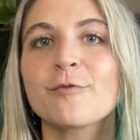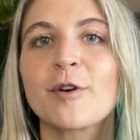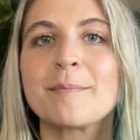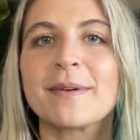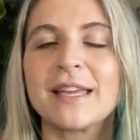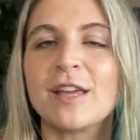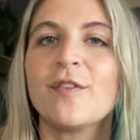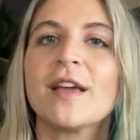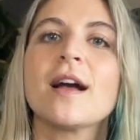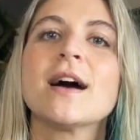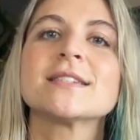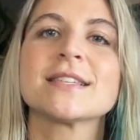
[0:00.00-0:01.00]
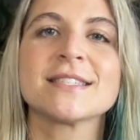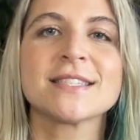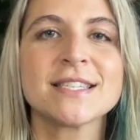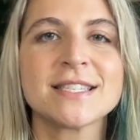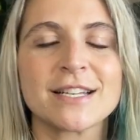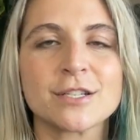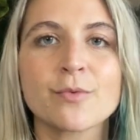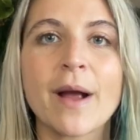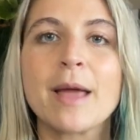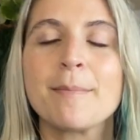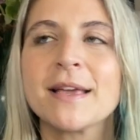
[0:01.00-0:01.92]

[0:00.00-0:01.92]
from giving us assistance, right?